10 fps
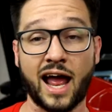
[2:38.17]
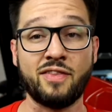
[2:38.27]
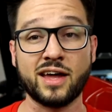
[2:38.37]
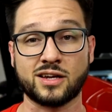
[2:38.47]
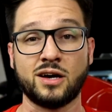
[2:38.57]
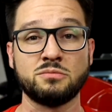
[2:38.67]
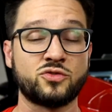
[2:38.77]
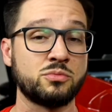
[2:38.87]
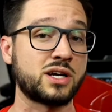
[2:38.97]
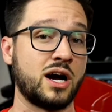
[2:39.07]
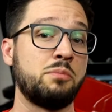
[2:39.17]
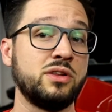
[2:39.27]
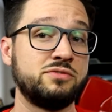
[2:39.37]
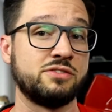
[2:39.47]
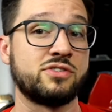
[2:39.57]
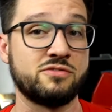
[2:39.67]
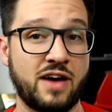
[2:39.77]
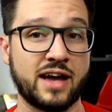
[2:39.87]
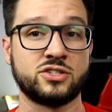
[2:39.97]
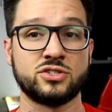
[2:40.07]
And that comes from a couple of different
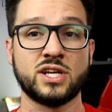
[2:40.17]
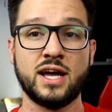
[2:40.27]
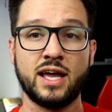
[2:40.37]
factors.